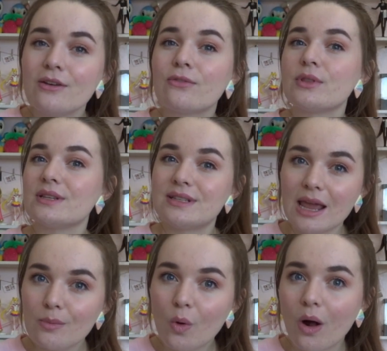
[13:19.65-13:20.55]
For the
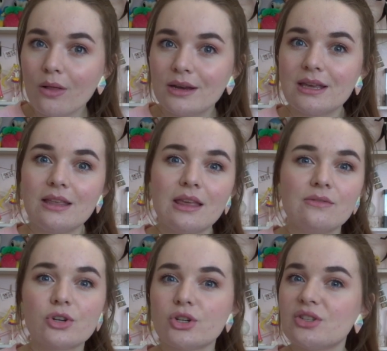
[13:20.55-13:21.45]
same quality, they've
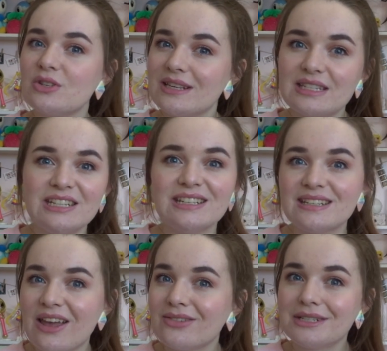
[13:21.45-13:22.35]
charged 16 to
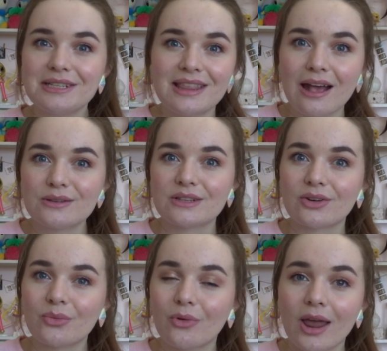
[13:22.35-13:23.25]
17,000,
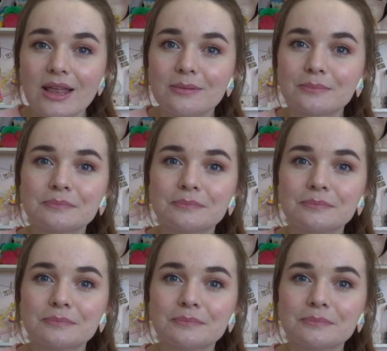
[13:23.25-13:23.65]
right?